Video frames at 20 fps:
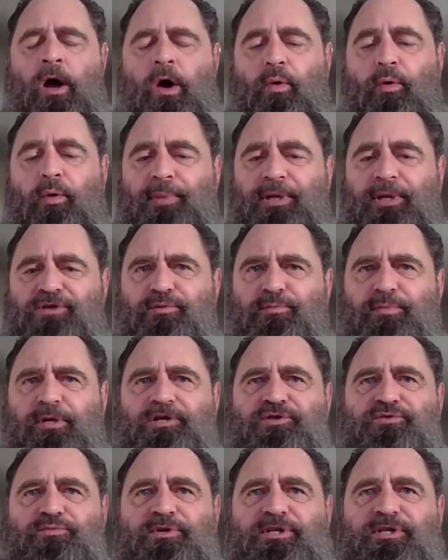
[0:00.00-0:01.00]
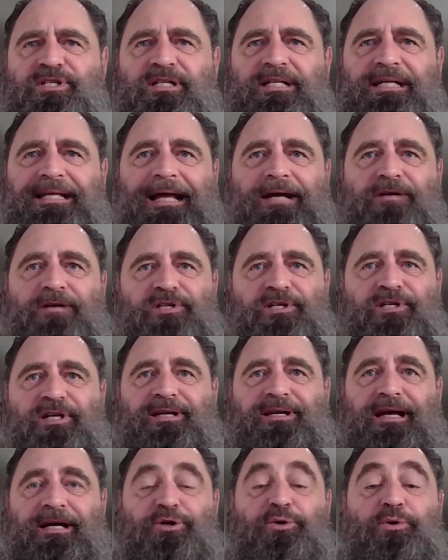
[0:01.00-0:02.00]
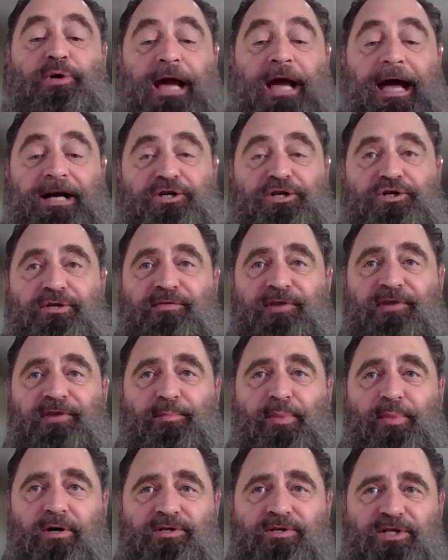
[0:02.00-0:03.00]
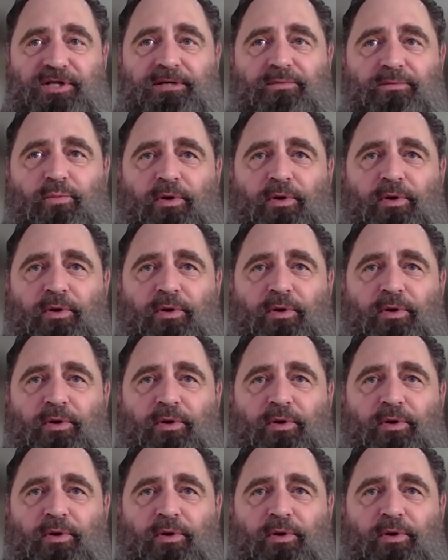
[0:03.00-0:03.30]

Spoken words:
Well, Petrobras recently announced a new cash dividend policy,